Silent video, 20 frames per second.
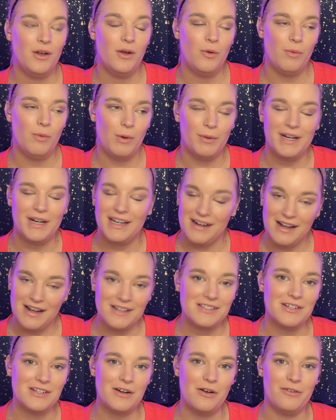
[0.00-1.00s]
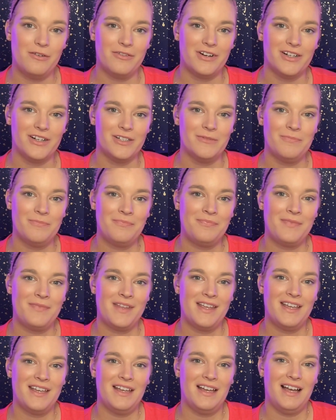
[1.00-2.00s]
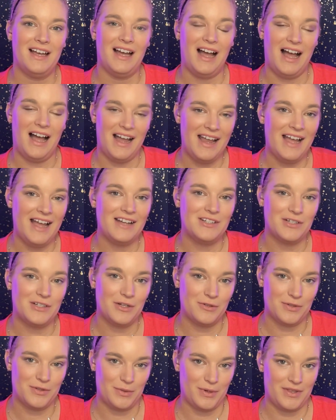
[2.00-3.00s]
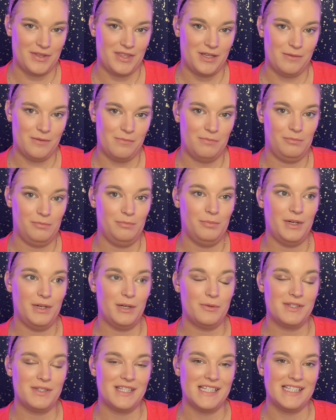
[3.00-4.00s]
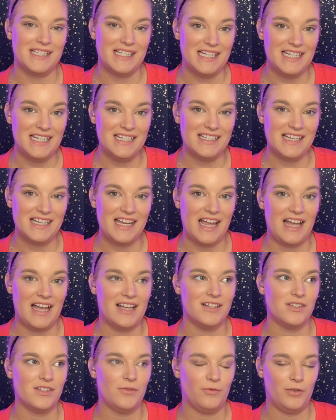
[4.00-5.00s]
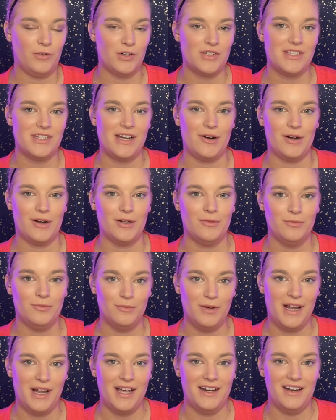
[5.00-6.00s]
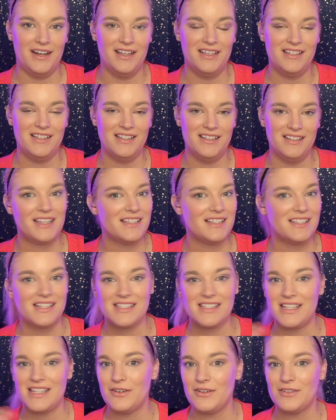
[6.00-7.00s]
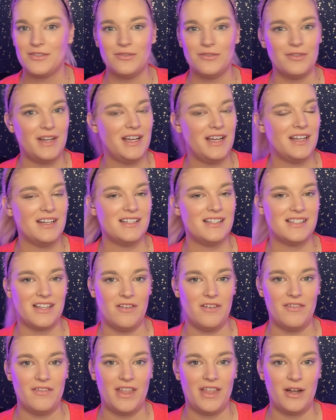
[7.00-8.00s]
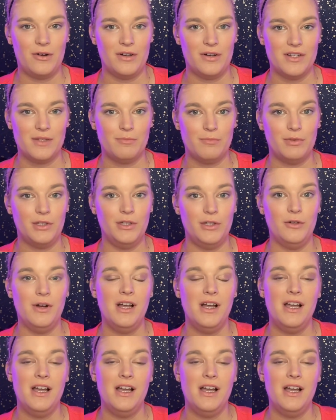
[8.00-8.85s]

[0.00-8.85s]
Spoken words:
Well, when he knocked it over, I had to go sort them, but it was as easy as first hour, red. 6 hours green, 7th hour is blue.